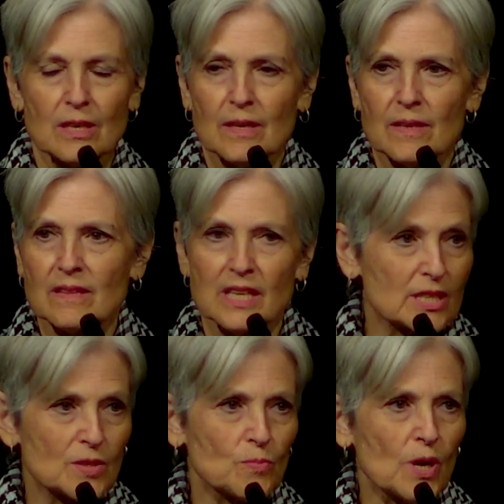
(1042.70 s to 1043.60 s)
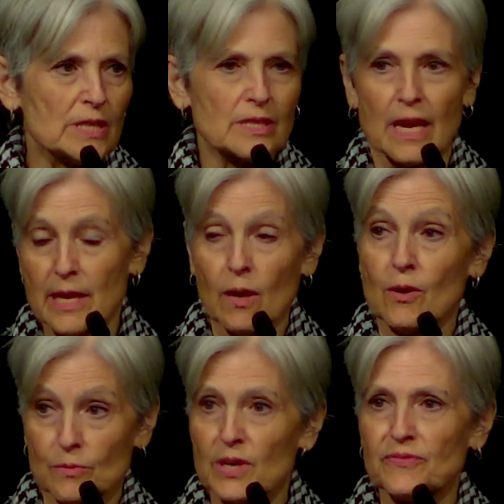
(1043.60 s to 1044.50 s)
this was a
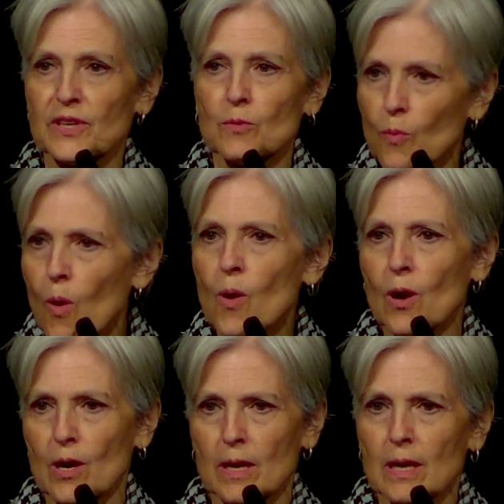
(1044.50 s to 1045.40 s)
horrific war